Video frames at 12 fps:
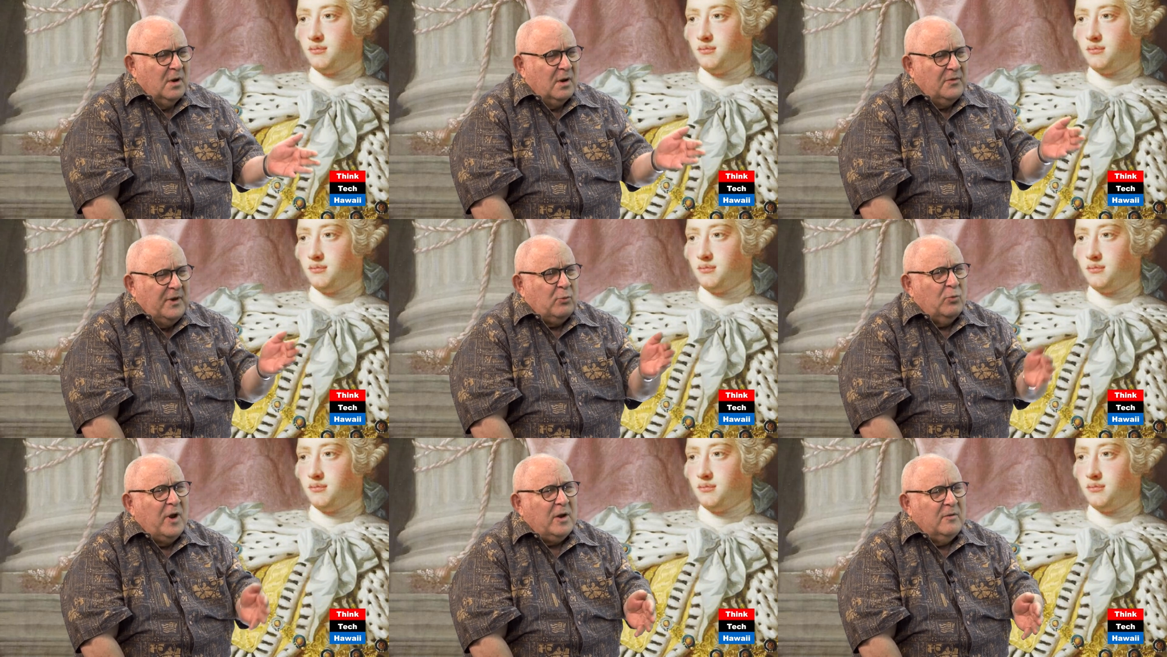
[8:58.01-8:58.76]
Speaker 1: Are they
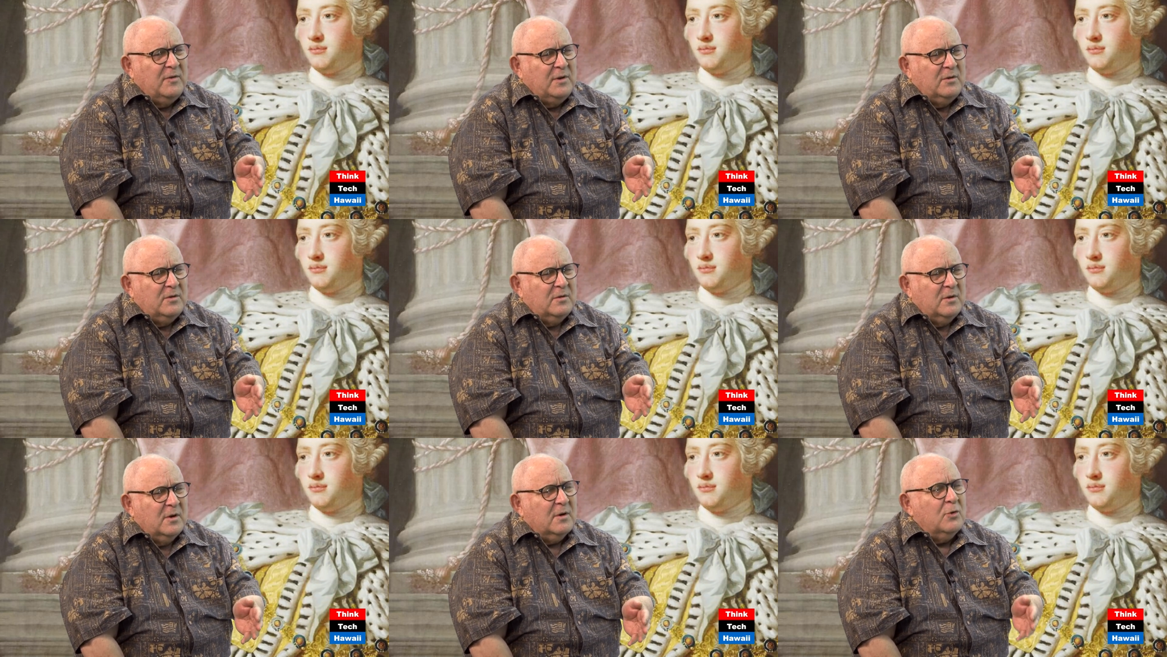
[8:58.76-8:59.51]

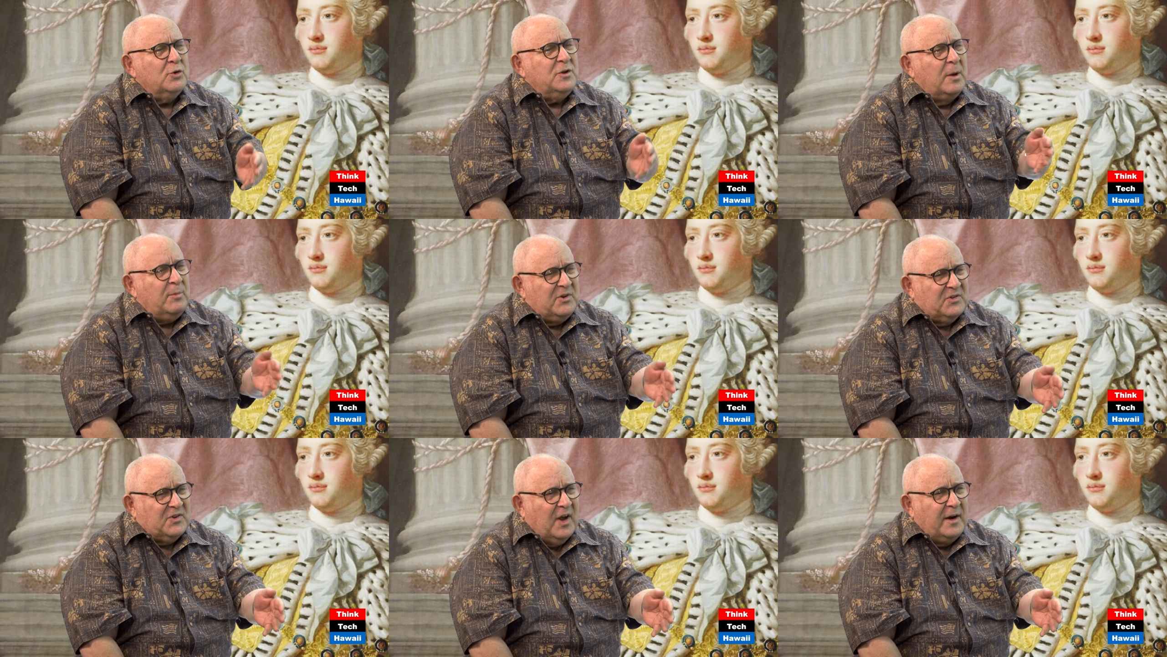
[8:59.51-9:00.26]
relevant? Could they be
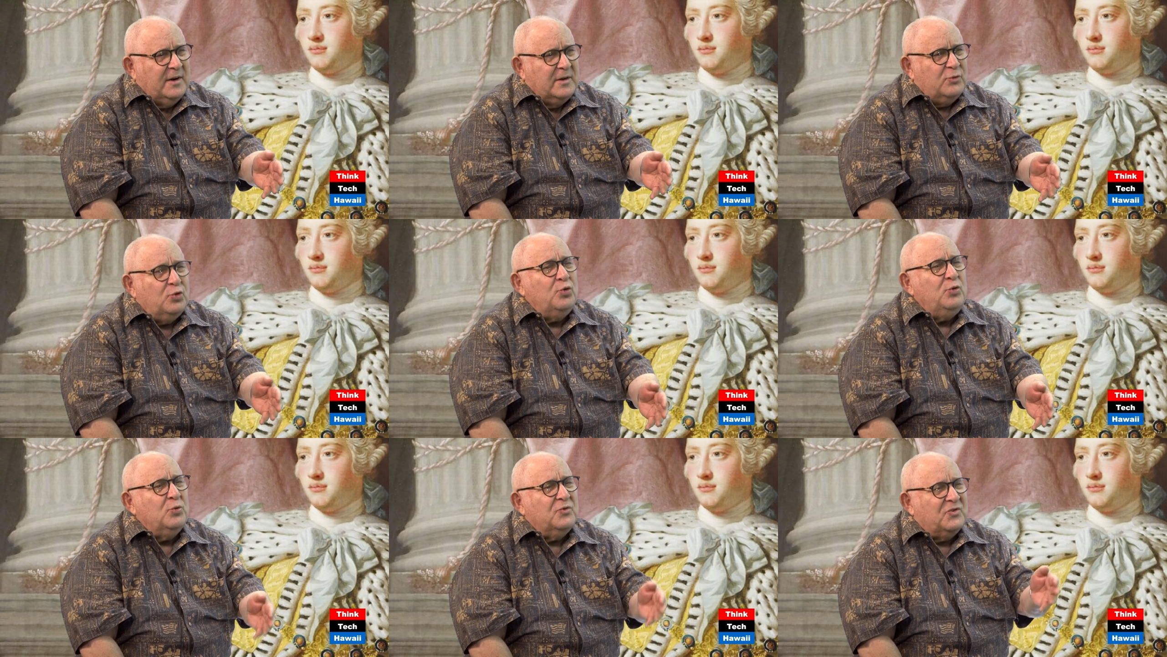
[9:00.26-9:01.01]
cited?
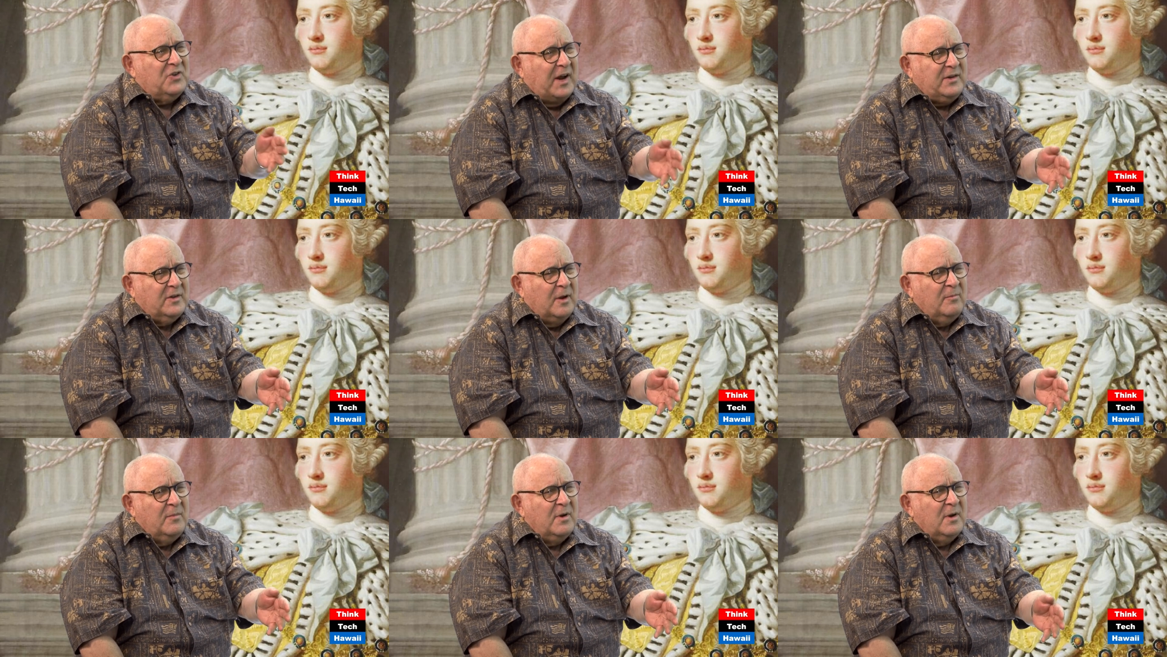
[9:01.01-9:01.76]
Do you cite
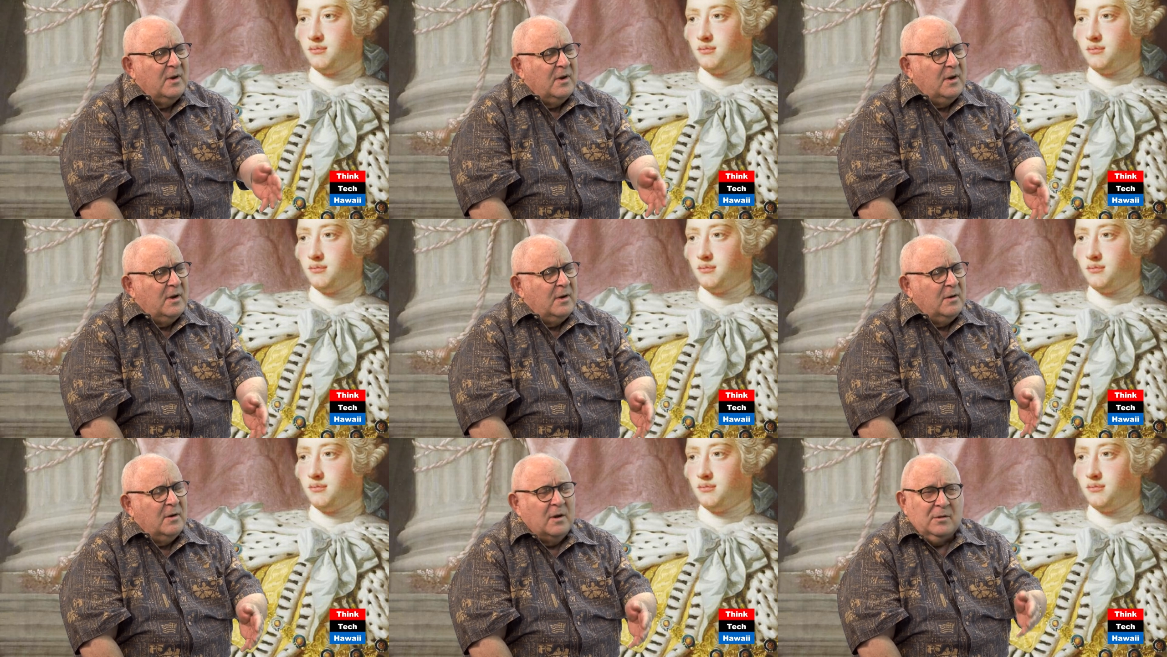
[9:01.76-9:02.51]
them?
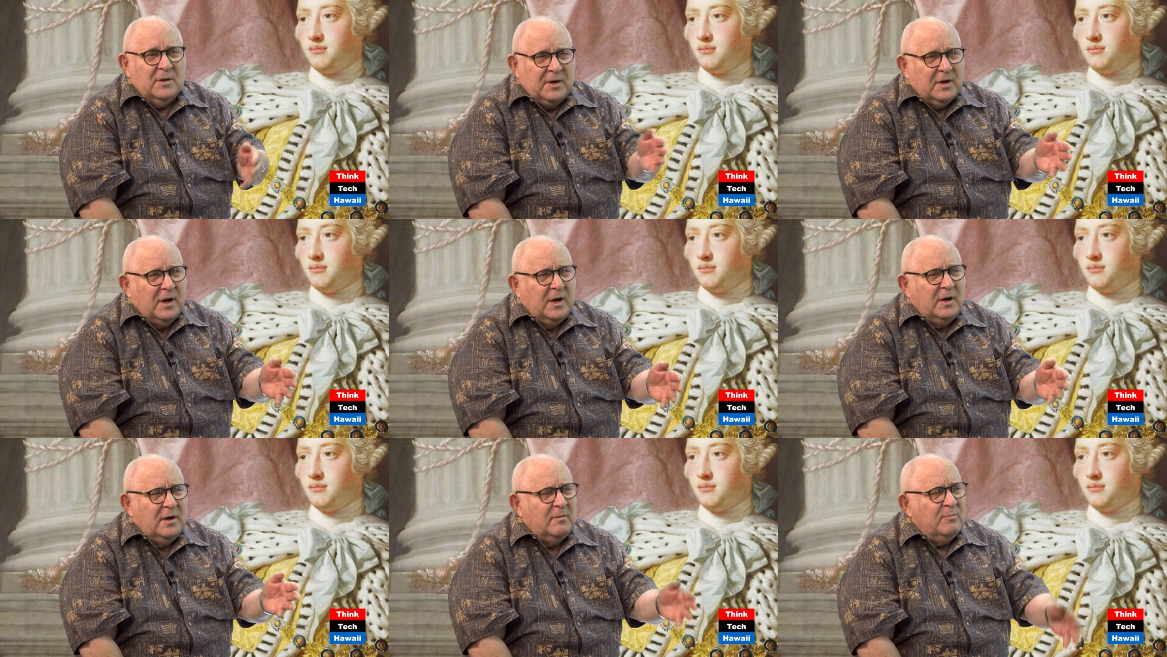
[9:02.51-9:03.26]
in uh,
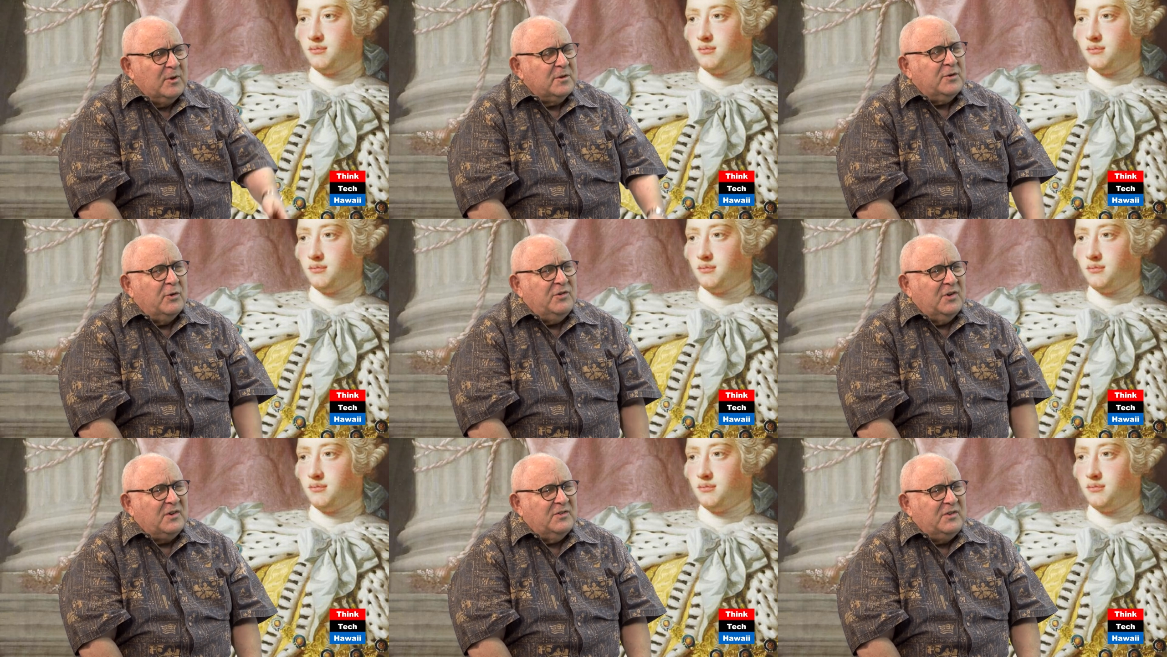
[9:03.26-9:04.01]
litigating military
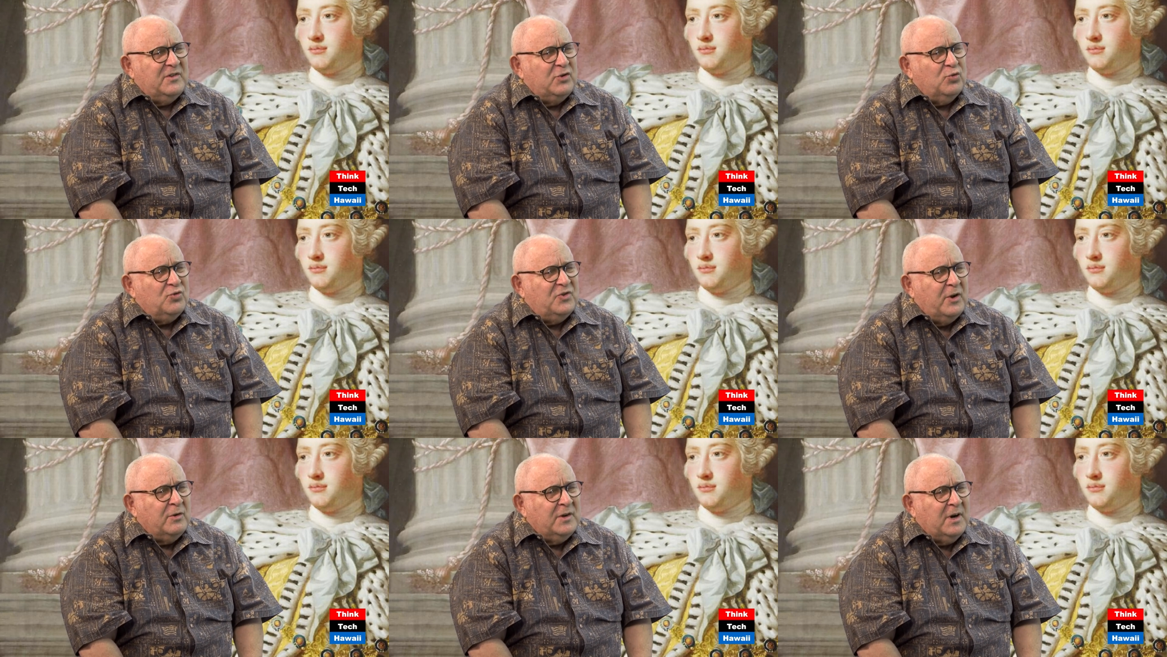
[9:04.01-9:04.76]
justice issues here in the